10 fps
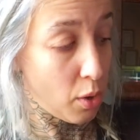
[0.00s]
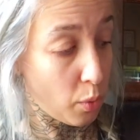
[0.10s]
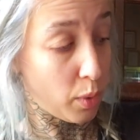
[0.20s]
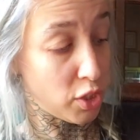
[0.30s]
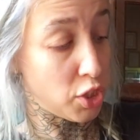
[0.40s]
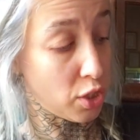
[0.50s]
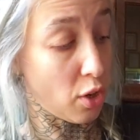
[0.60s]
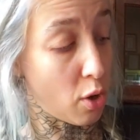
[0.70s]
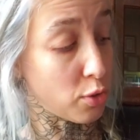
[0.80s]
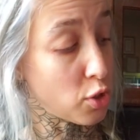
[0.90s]
which should
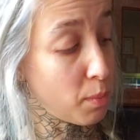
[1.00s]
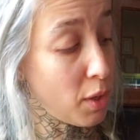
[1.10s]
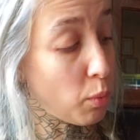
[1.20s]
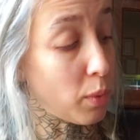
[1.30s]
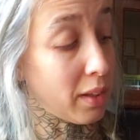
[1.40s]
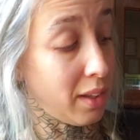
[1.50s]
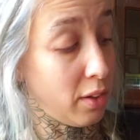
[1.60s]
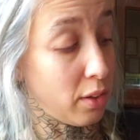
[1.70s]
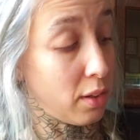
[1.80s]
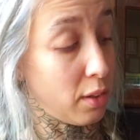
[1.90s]
also be really
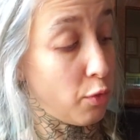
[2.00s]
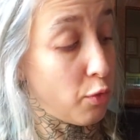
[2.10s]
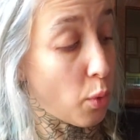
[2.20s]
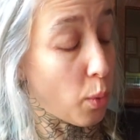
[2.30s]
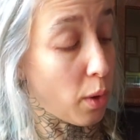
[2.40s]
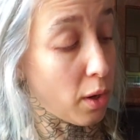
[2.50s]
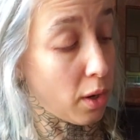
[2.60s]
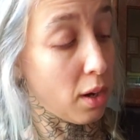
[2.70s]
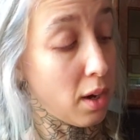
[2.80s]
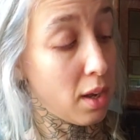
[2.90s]
good
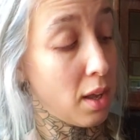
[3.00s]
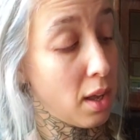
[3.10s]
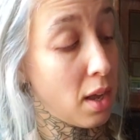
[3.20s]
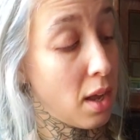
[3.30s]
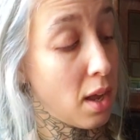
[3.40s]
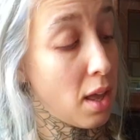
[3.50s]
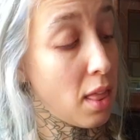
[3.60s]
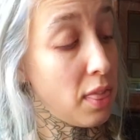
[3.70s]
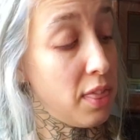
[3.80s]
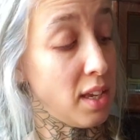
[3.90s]
for
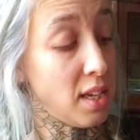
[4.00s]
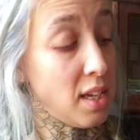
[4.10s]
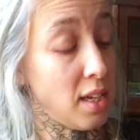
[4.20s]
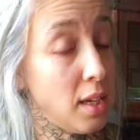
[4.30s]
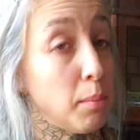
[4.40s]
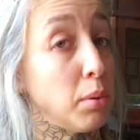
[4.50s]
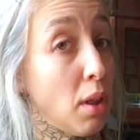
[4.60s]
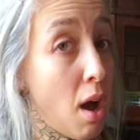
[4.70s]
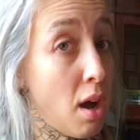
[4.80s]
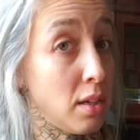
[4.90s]
the
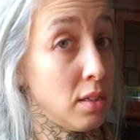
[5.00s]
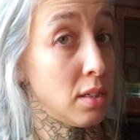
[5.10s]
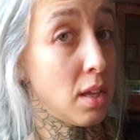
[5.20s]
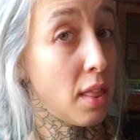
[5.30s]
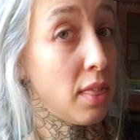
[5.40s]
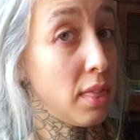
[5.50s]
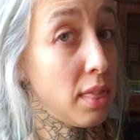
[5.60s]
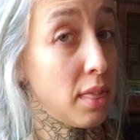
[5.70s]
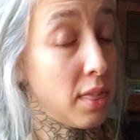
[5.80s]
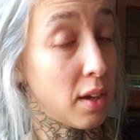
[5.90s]
blonde,
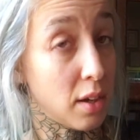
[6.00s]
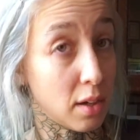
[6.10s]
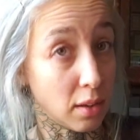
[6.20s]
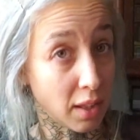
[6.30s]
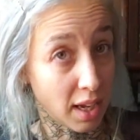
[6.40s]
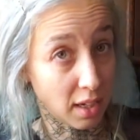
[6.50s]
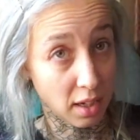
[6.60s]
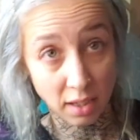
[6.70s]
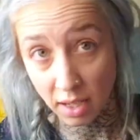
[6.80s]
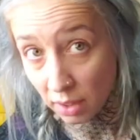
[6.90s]
the like
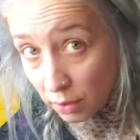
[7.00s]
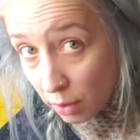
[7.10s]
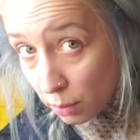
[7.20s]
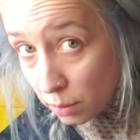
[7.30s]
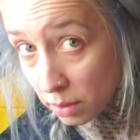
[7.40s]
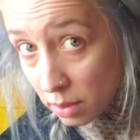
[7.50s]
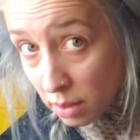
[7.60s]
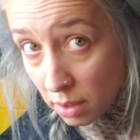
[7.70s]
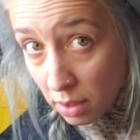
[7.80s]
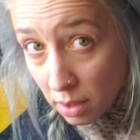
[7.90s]
yellow.
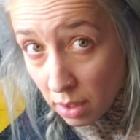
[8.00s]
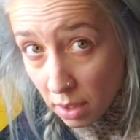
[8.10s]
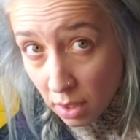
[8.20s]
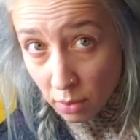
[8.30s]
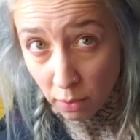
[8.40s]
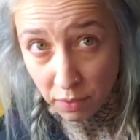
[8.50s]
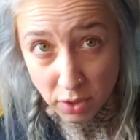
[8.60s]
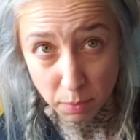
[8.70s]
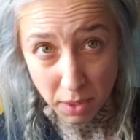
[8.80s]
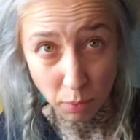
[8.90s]
I don't know if
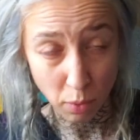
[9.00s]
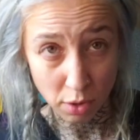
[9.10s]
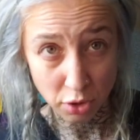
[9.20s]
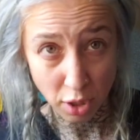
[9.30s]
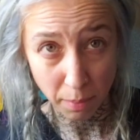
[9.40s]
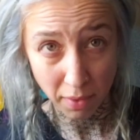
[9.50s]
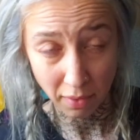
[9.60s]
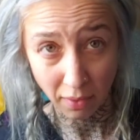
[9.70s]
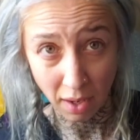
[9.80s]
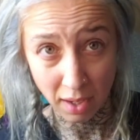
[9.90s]
that's being washed out by the
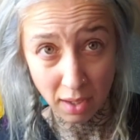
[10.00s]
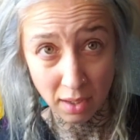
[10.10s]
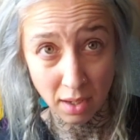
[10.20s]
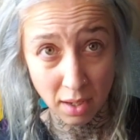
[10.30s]
light.